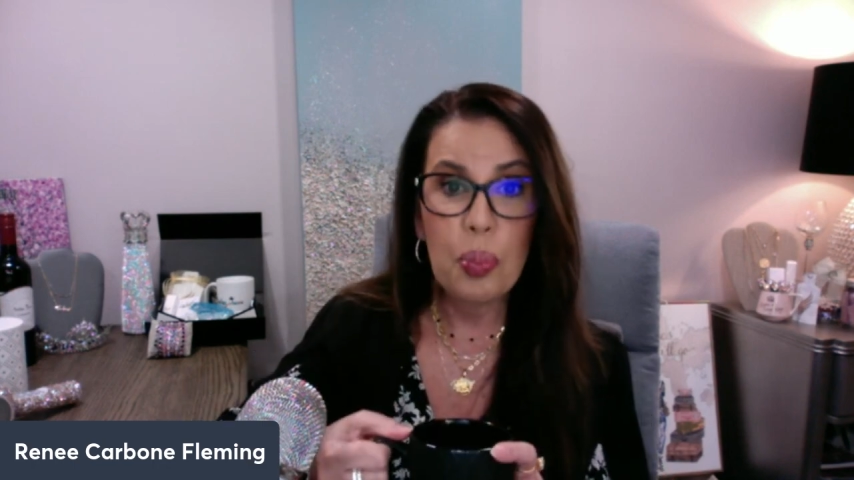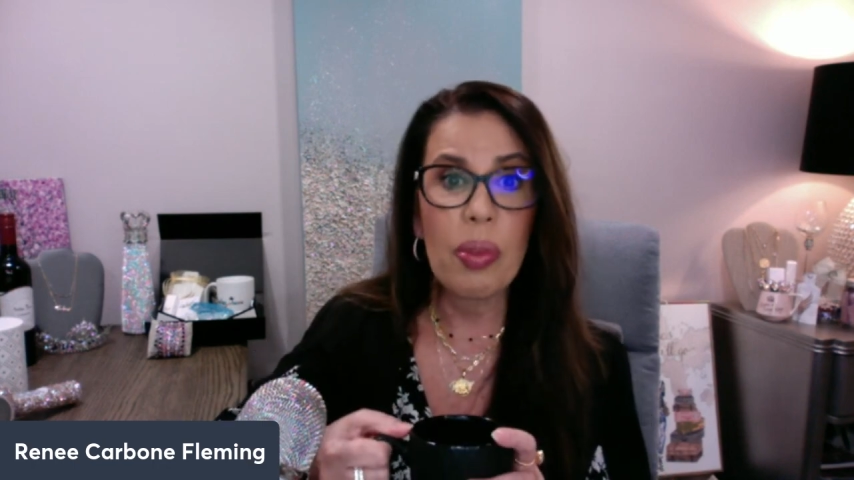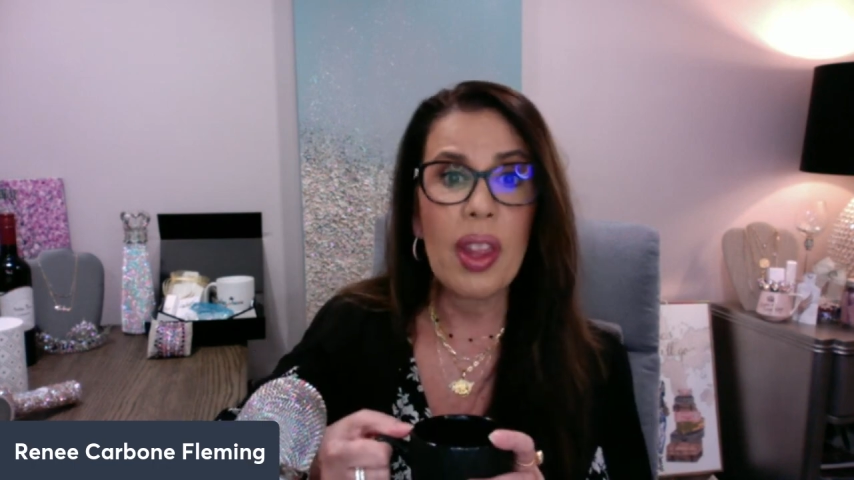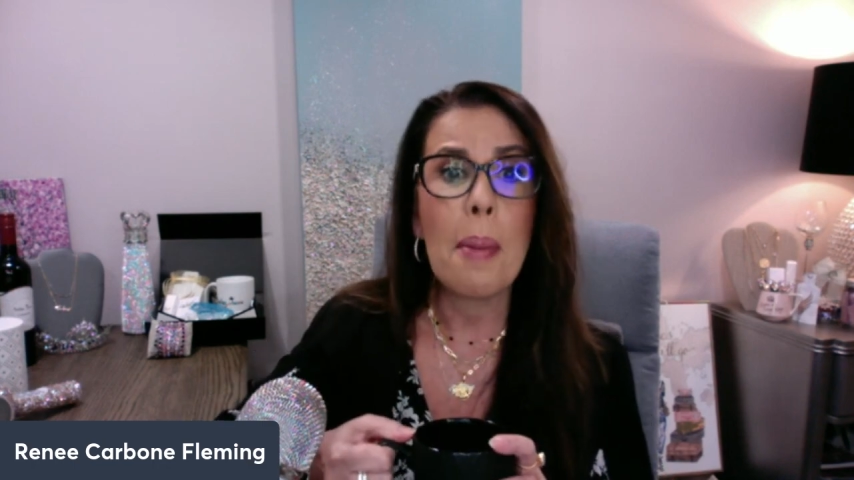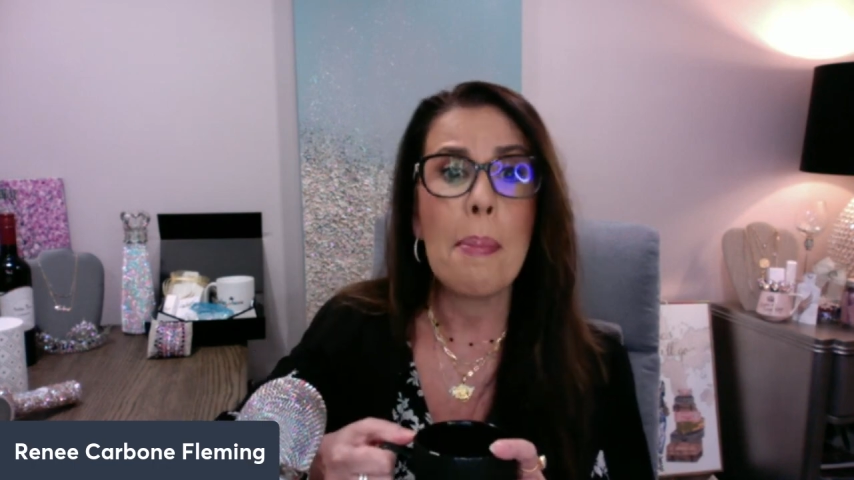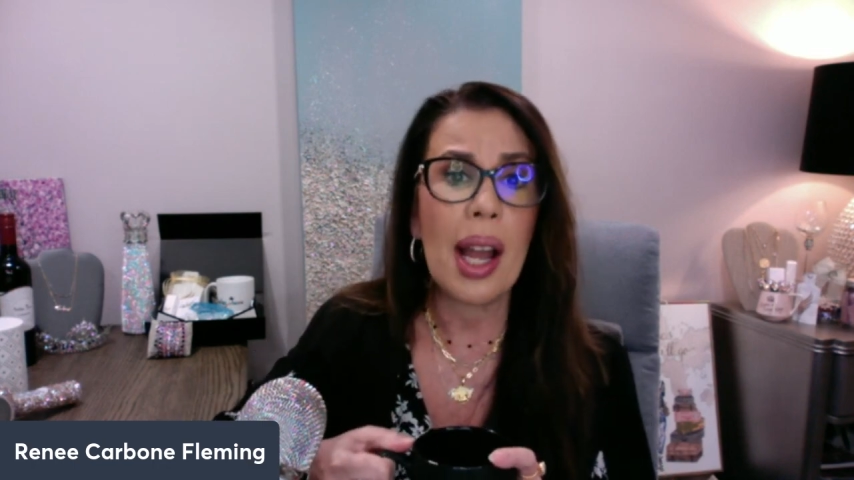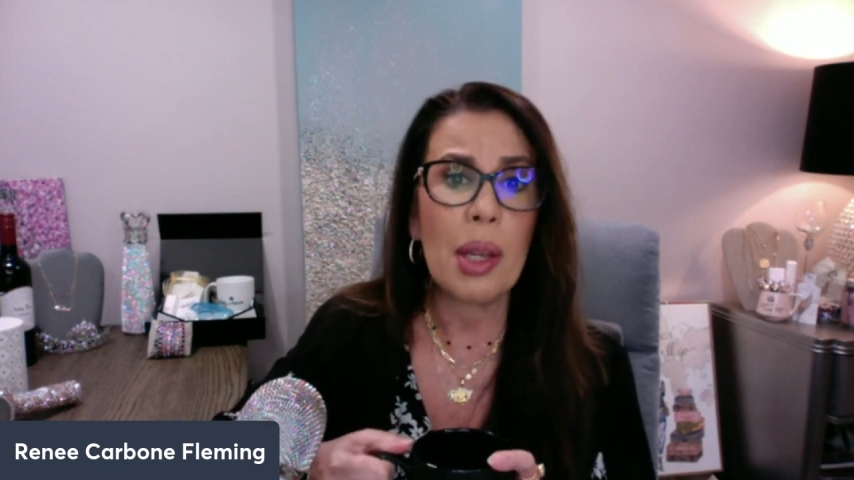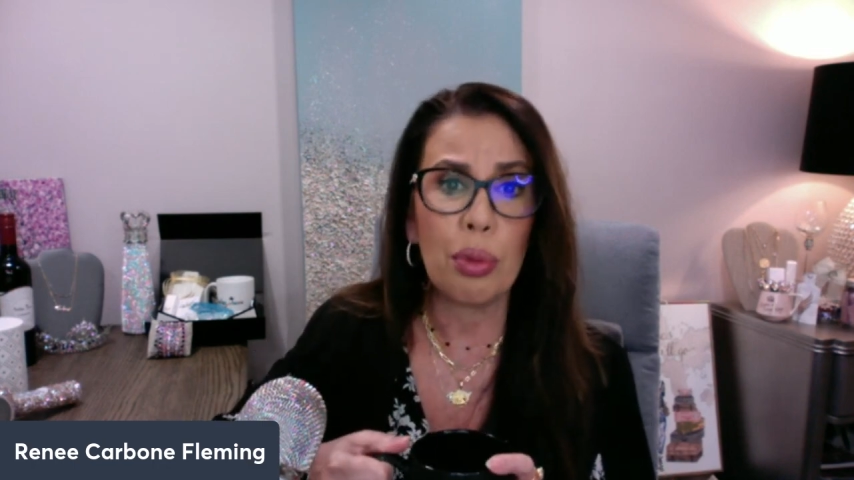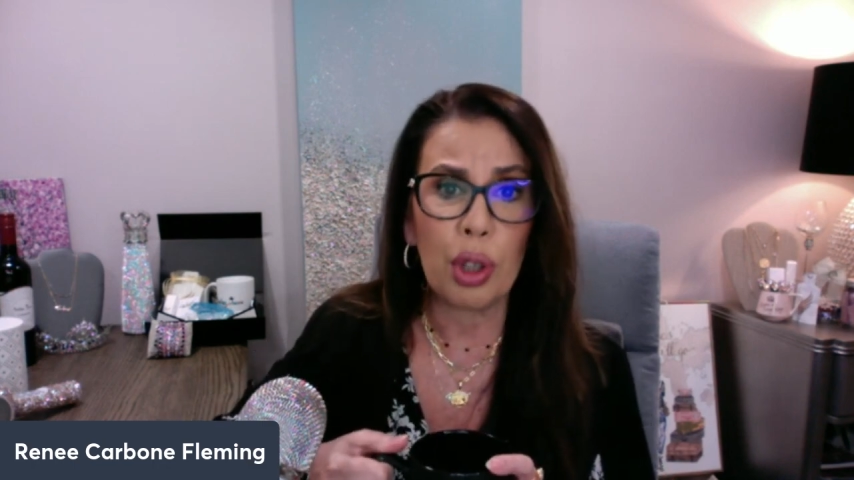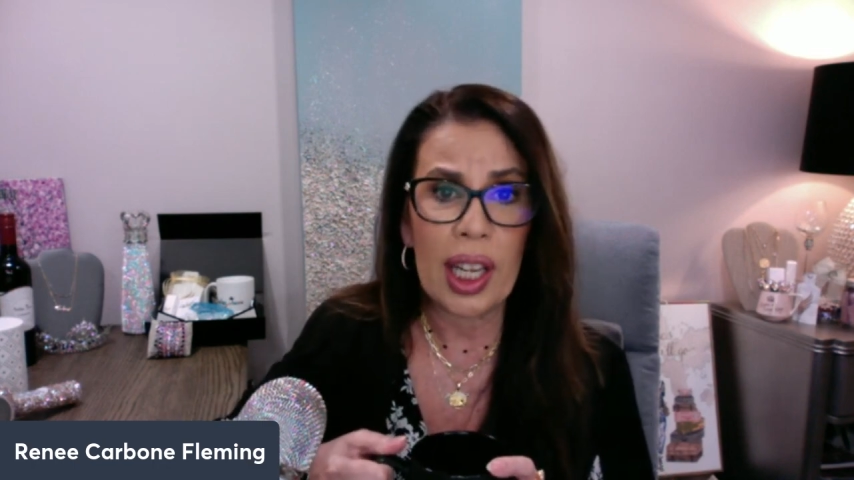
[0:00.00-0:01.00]
My
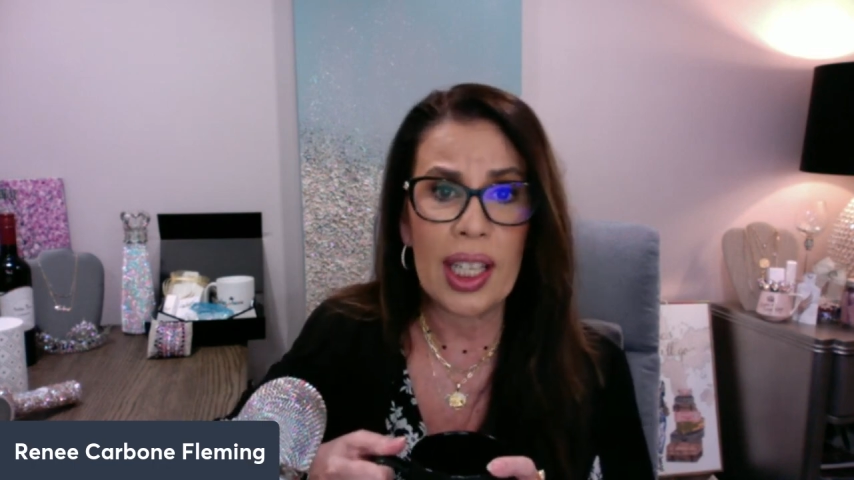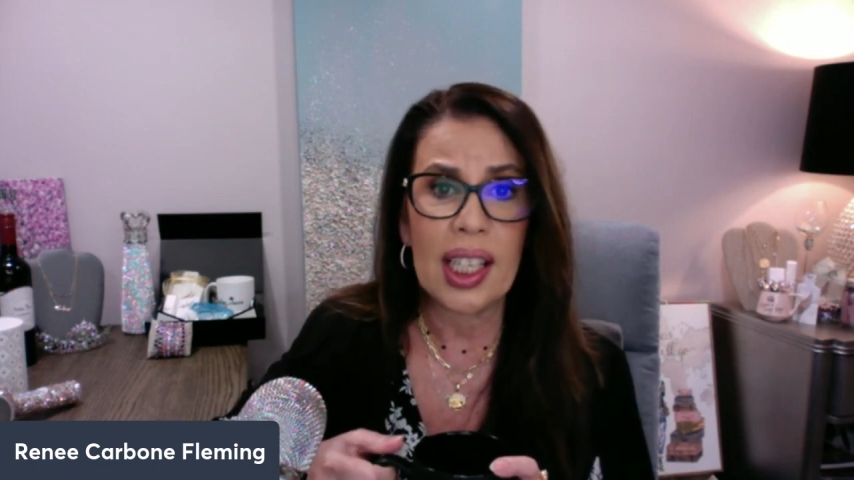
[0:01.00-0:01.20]
brand